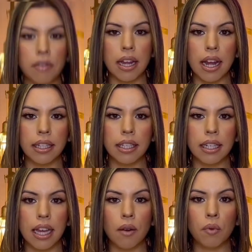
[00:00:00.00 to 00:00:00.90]
That I did
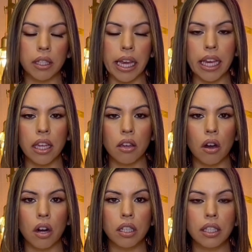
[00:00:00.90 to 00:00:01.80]
get was 8
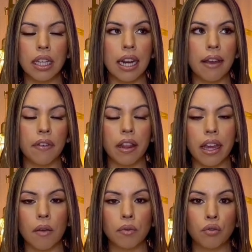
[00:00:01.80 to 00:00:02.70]
yards, and I felt like
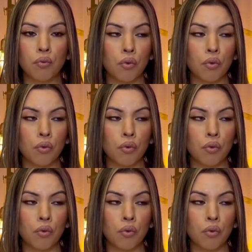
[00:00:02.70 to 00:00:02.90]
it was